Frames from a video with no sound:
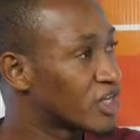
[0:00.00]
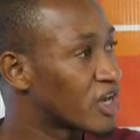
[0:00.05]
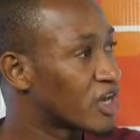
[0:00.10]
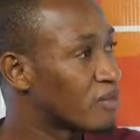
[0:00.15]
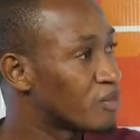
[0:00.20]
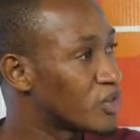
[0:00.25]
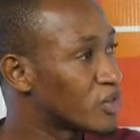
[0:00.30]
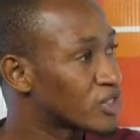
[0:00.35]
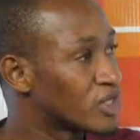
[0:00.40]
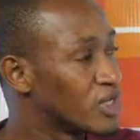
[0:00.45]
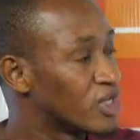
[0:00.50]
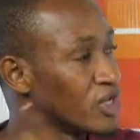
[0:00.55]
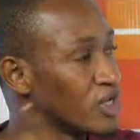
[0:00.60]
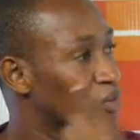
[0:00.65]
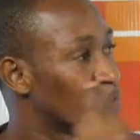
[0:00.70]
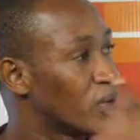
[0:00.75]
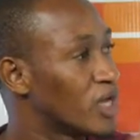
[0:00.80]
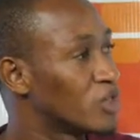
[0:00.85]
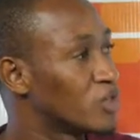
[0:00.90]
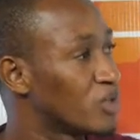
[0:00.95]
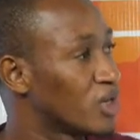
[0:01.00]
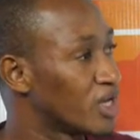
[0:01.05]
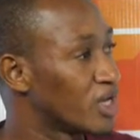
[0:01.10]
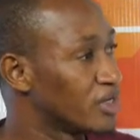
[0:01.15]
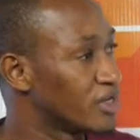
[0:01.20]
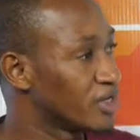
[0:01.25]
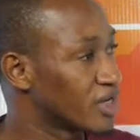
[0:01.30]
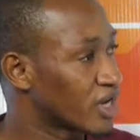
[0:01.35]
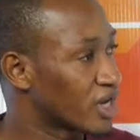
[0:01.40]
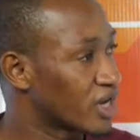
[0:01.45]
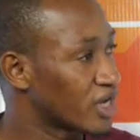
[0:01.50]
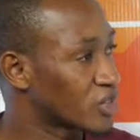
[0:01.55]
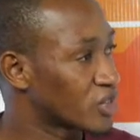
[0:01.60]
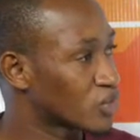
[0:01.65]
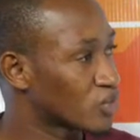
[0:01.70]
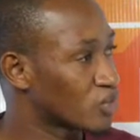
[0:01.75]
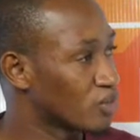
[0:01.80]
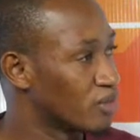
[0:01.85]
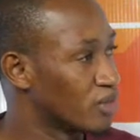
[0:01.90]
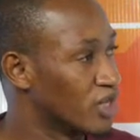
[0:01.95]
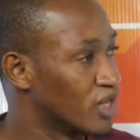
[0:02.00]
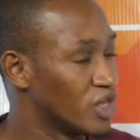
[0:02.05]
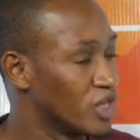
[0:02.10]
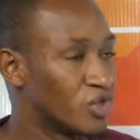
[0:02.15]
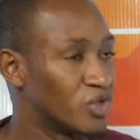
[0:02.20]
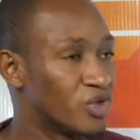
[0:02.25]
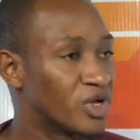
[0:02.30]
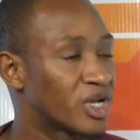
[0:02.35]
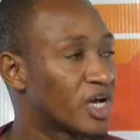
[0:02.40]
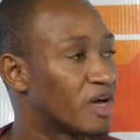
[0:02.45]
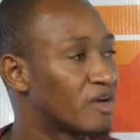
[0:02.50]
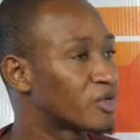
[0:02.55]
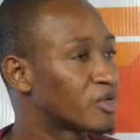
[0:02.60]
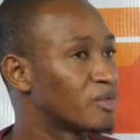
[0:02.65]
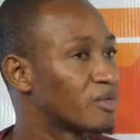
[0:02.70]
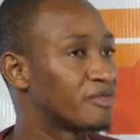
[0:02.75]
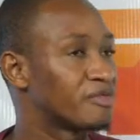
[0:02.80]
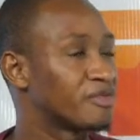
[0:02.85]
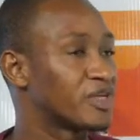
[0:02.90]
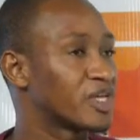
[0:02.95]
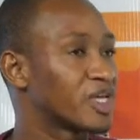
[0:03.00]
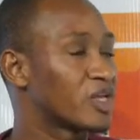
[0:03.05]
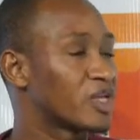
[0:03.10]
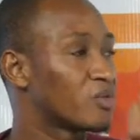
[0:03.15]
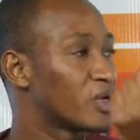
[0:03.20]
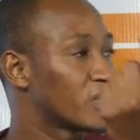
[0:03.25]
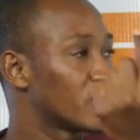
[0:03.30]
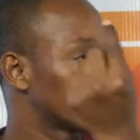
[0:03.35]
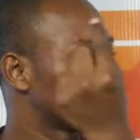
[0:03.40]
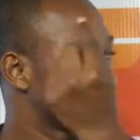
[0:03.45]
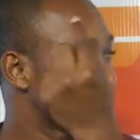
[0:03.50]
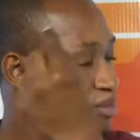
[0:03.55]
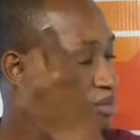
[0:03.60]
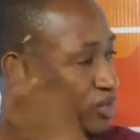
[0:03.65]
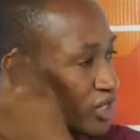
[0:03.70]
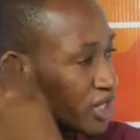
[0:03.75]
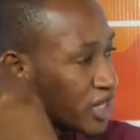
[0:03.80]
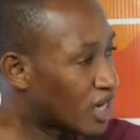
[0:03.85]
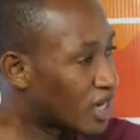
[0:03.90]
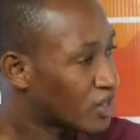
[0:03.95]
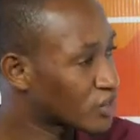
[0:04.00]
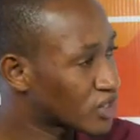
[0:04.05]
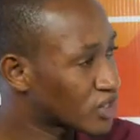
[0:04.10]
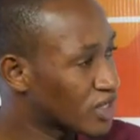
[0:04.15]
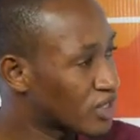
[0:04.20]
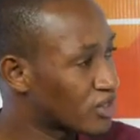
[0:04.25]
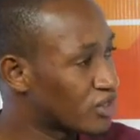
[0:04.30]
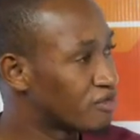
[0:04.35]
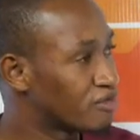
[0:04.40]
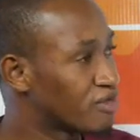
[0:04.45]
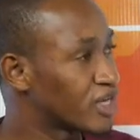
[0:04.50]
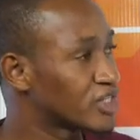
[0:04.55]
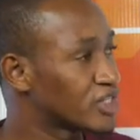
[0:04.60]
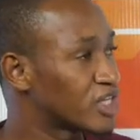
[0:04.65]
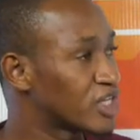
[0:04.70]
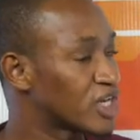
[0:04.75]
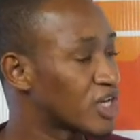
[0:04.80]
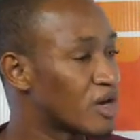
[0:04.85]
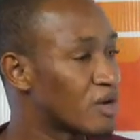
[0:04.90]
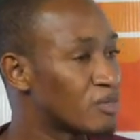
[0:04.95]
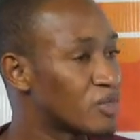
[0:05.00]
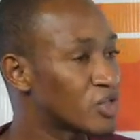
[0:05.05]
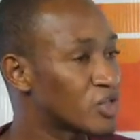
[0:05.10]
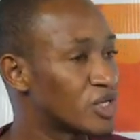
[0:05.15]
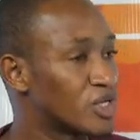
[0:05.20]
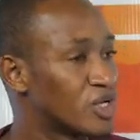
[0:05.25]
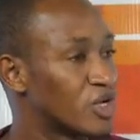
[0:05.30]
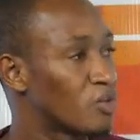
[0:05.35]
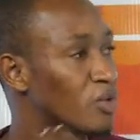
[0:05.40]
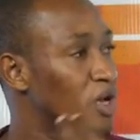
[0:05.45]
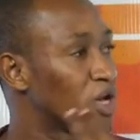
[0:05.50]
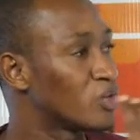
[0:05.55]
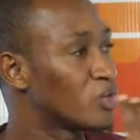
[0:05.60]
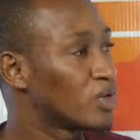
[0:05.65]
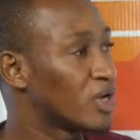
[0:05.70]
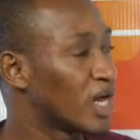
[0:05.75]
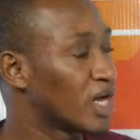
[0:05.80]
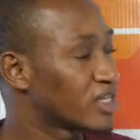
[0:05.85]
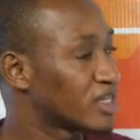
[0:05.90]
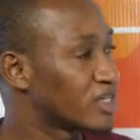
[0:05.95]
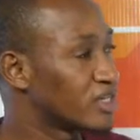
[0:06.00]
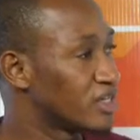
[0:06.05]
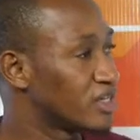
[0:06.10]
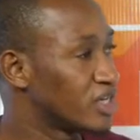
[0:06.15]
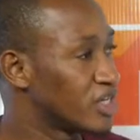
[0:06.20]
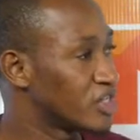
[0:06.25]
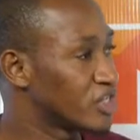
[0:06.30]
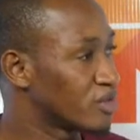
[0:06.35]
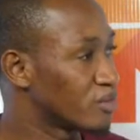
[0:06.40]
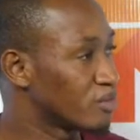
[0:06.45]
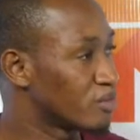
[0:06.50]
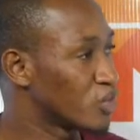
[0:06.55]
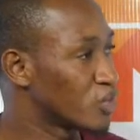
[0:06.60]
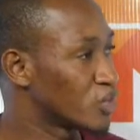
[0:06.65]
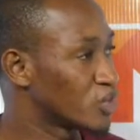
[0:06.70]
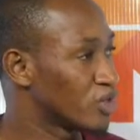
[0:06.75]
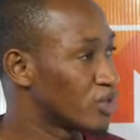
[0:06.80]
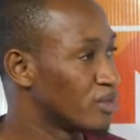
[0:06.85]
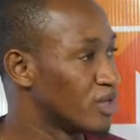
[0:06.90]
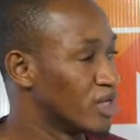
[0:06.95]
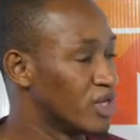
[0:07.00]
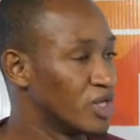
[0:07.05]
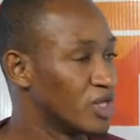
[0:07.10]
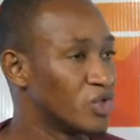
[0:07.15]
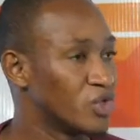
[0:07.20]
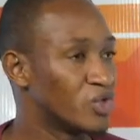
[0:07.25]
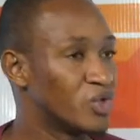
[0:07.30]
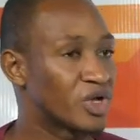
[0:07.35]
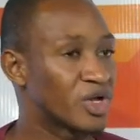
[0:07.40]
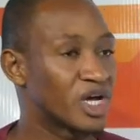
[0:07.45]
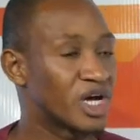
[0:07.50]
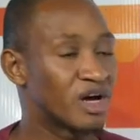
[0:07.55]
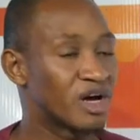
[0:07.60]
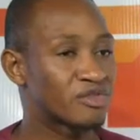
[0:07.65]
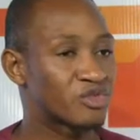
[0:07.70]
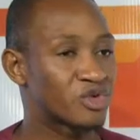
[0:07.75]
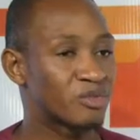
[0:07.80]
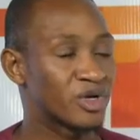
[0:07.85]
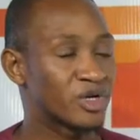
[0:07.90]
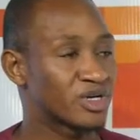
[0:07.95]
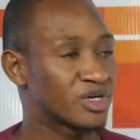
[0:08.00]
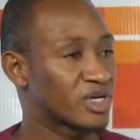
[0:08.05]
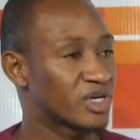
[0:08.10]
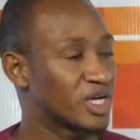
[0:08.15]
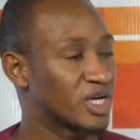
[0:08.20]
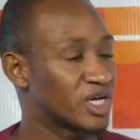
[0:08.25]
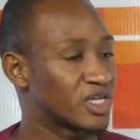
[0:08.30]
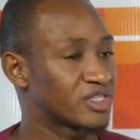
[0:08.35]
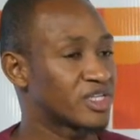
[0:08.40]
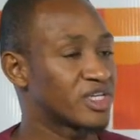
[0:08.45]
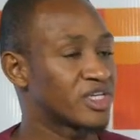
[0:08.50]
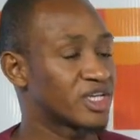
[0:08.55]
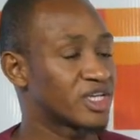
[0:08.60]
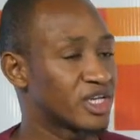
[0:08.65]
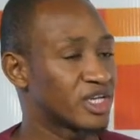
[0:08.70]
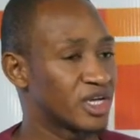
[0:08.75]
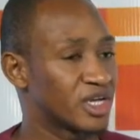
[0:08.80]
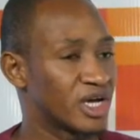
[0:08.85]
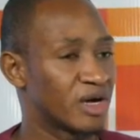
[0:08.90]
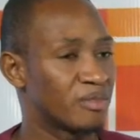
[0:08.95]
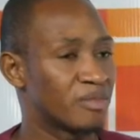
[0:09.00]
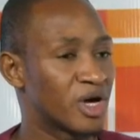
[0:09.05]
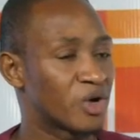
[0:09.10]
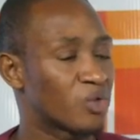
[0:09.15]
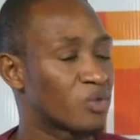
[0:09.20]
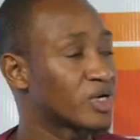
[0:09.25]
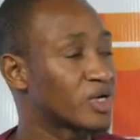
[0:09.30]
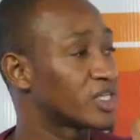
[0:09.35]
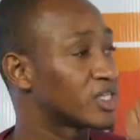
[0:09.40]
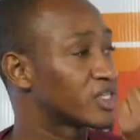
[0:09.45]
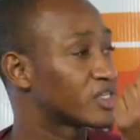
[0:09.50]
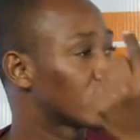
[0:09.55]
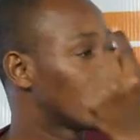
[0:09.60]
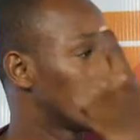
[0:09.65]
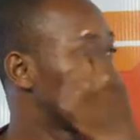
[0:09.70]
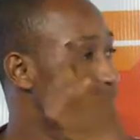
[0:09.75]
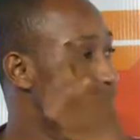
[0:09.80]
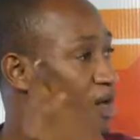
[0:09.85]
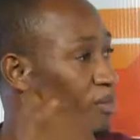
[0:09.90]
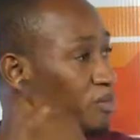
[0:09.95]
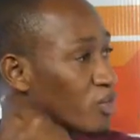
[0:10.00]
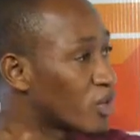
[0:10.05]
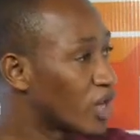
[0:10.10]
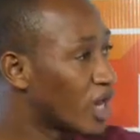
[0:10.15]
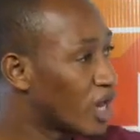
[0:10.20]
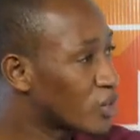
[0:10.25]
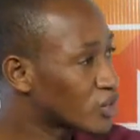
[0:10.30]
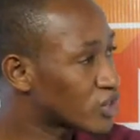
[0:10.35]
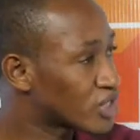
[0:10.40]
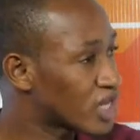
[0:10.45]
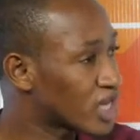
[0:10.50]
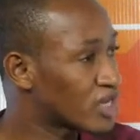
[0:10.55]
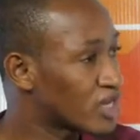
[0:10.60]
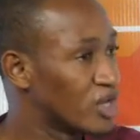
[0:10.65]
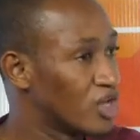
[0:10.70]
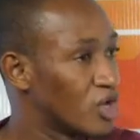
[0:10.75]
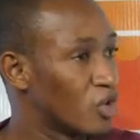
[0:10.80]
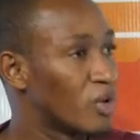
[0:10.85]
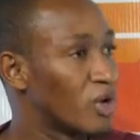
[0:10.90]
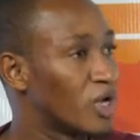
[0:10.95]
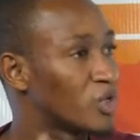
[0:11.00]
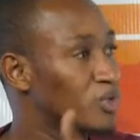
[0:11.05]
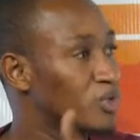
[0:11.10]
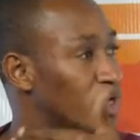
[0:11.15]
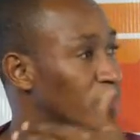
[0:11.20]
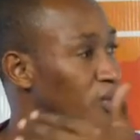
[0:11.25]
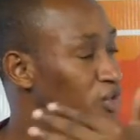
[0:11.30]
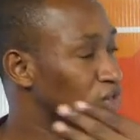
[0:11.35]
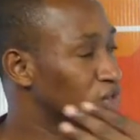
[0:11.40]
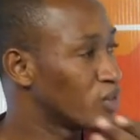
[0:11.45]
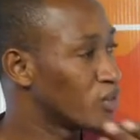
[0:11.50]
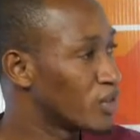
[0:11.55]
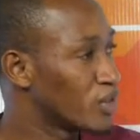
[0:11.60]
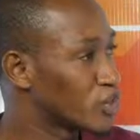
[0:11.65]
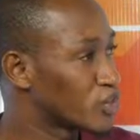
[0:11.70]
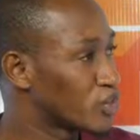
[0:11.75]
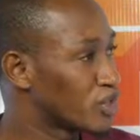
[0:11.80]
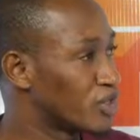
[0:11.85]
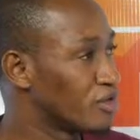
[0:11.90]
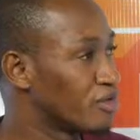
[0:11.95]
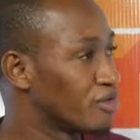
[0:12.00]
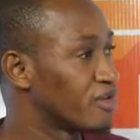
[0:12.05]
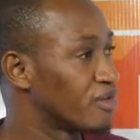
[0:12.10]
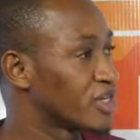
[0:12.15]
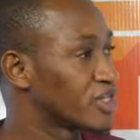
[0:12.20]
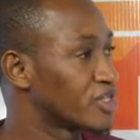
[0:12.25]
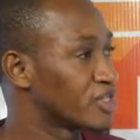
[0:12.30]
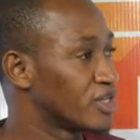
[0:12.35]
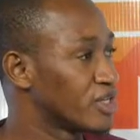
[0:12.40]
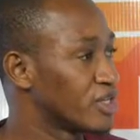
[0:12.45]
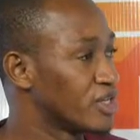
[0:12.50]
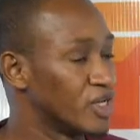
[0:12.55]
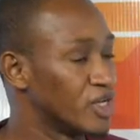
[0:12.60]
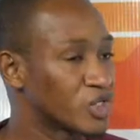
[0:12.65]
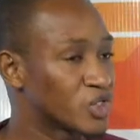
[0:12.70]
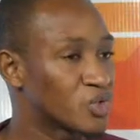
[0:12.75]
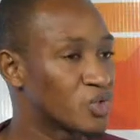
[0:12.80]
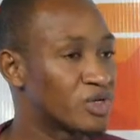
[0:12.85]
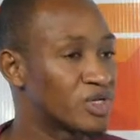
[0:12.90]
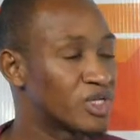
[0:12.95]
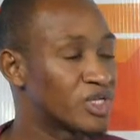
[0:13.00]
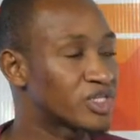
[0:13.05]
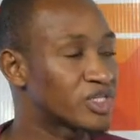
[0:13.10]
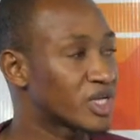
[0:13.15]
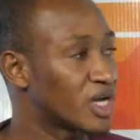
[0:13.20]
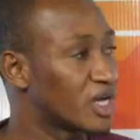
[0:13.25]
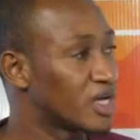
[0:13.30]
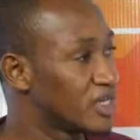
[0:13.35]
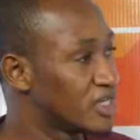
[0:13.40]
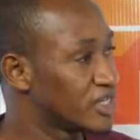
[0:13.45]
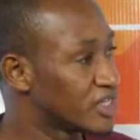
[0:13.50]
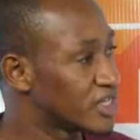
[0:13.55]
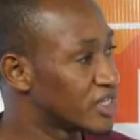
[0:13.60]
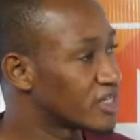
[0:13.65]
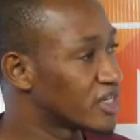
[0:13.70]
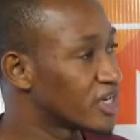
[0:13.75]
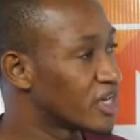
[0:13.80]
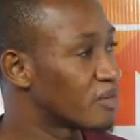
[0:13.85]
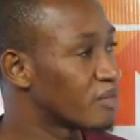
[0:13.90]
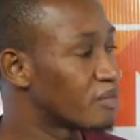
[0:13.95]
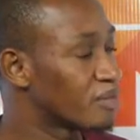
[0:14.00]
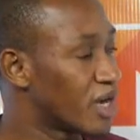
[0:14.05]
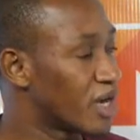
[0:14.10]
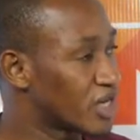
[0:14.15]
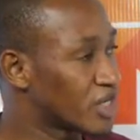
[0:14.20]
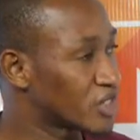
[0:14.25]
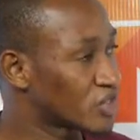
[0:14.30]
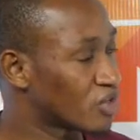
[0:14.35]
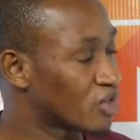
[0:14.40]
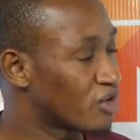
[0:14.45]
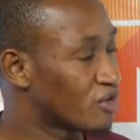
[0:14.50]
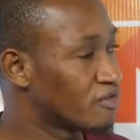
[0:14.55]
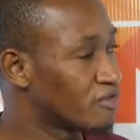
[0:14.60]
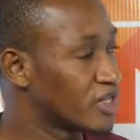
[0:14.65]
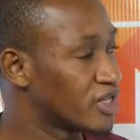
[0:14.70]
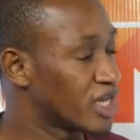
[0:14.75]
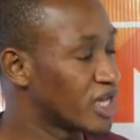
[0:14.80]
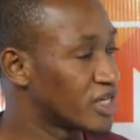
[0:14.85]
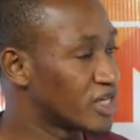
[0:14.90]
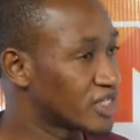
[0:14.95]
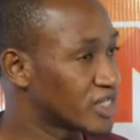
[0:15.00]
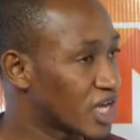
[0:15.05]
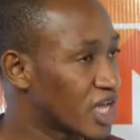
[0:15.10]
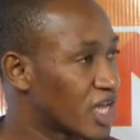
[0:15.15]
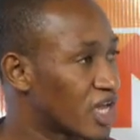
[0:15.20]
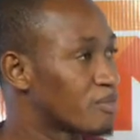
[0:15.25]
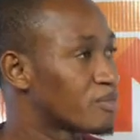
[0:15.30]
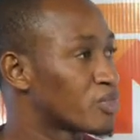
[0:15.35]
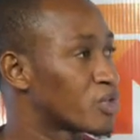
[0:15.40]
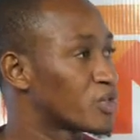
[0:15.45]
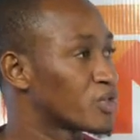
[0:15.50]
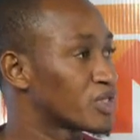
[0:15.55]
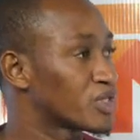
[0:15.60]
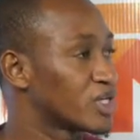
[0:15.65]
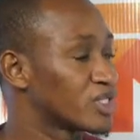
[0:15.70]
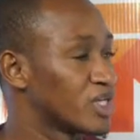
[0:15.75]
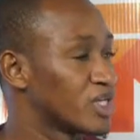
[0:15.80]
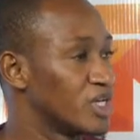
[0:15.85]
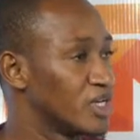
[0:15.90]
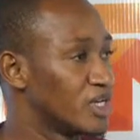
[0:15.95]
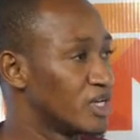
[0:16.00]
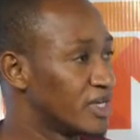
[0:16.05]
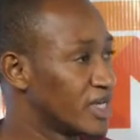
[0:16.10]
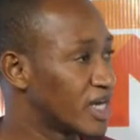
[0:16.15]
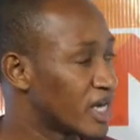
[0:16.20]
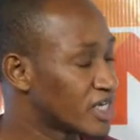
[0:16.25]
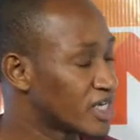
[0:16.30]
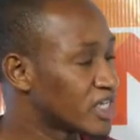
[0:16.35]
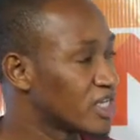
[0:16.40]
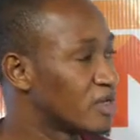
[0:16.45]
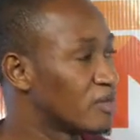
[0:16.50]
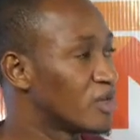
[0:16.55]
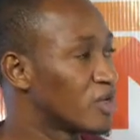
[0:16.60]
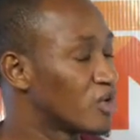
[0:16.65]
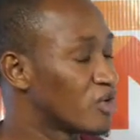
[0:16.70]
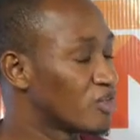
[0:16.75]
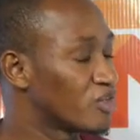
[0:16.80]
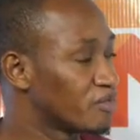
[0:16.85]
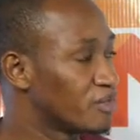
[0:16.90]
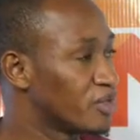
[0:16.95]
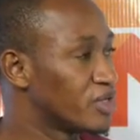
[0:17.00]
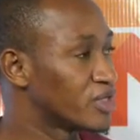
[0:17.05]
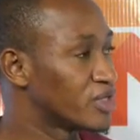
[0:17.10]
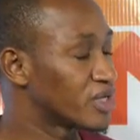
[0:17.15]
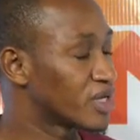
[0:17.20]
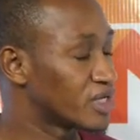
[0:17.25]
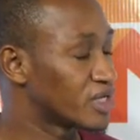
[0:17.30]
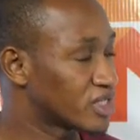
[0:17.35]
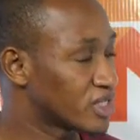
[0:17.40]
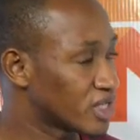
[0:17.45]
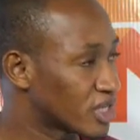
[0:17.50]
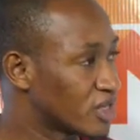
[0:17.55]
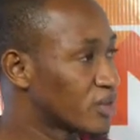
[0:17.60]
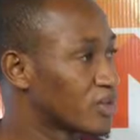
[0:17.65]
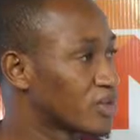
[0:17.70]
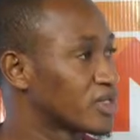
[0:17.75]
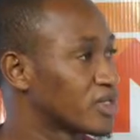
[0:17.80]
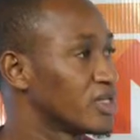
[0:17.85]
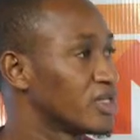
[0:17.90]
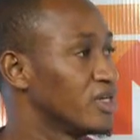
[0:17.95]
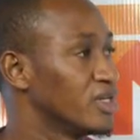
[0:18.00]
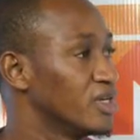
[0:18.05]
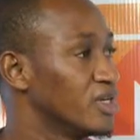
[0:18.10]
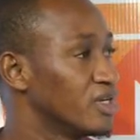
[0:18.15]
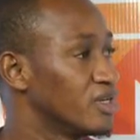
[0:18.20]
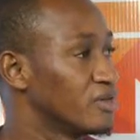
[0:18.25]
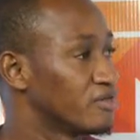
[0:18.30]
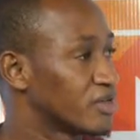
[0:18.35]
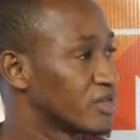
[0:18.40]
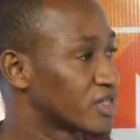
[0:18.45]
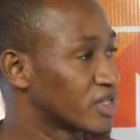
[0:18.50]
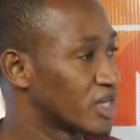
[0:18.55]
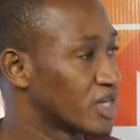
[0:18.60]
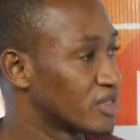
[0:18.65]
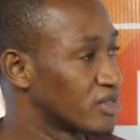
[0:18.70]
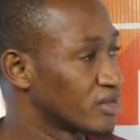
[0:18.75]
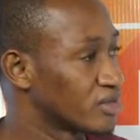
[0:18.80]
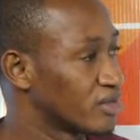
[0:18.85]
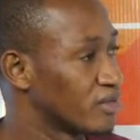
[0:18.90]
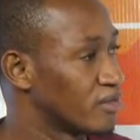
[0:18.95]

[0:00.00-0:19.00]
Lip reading: campus while you are in the classroom. You don't have to be thinking what is happening outside the university campus while you are attending a symposium. You don't have to be thinking about what is going to happen outside while you are on your way to the university. So these are integral parts of the entire process in the attainment of peace and security in this country.